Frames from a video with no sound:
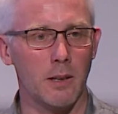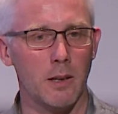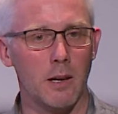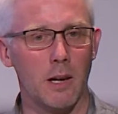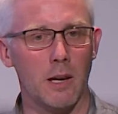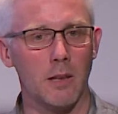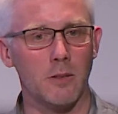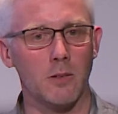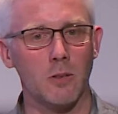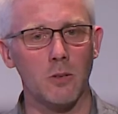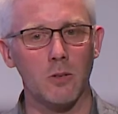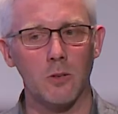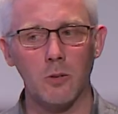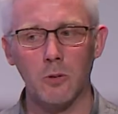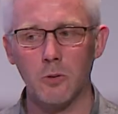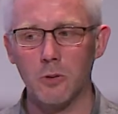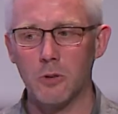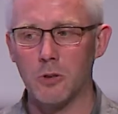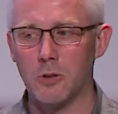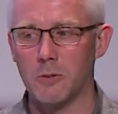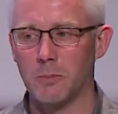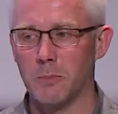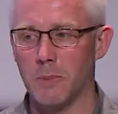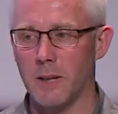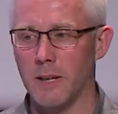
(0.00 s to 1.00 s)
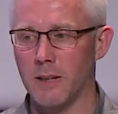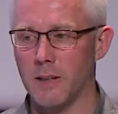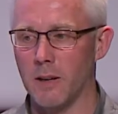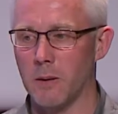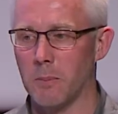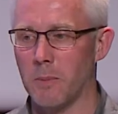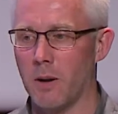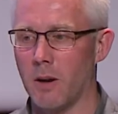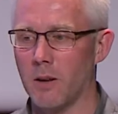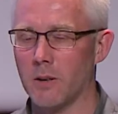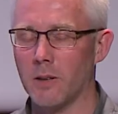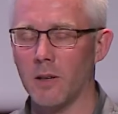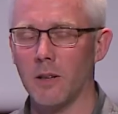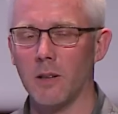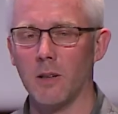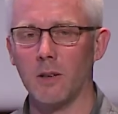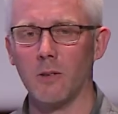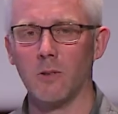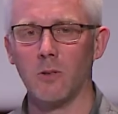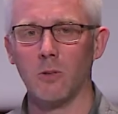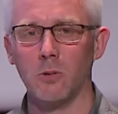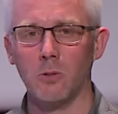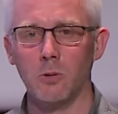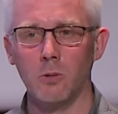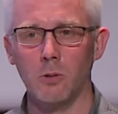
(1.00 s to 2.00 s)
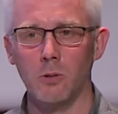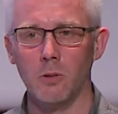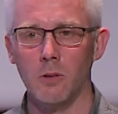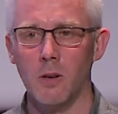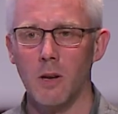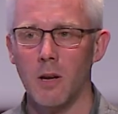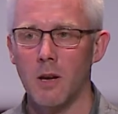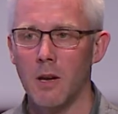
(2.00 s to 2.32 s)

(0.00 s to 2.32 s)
as a social media marketing tool,